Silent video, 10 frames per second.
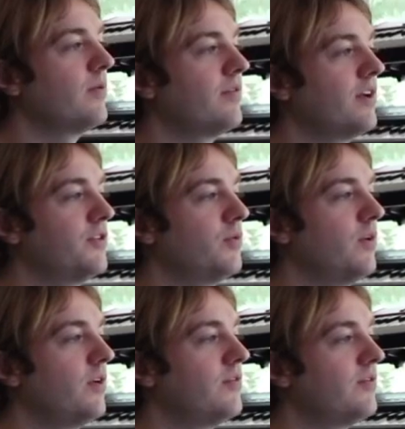We've got a
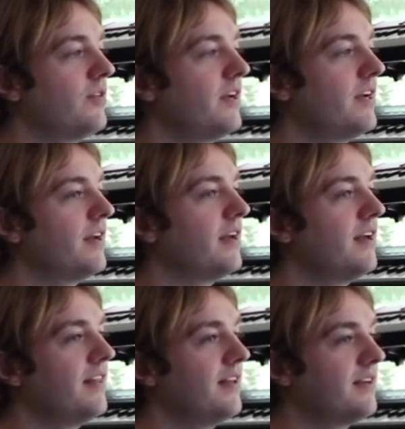12 string
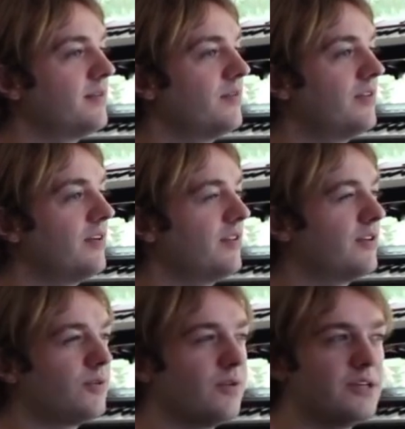that comes in on the
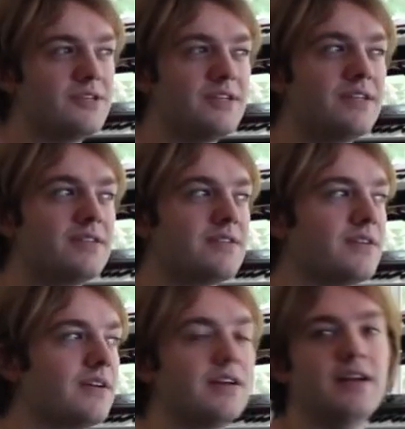
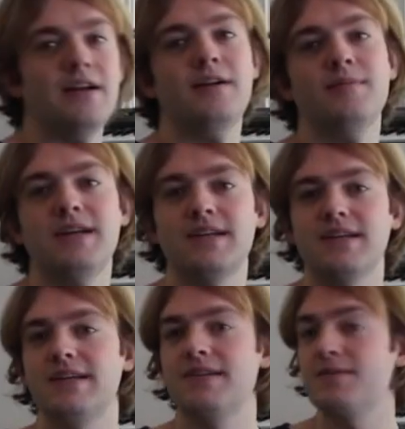choruses that
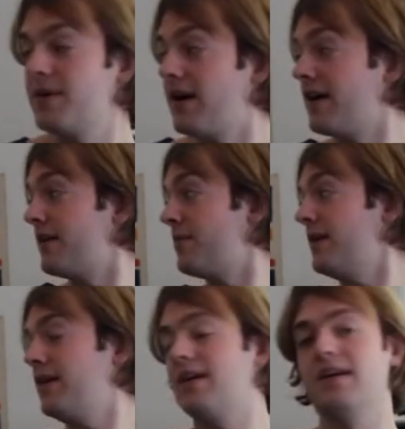is behind
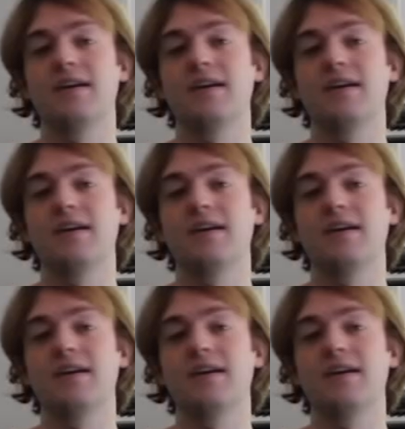me.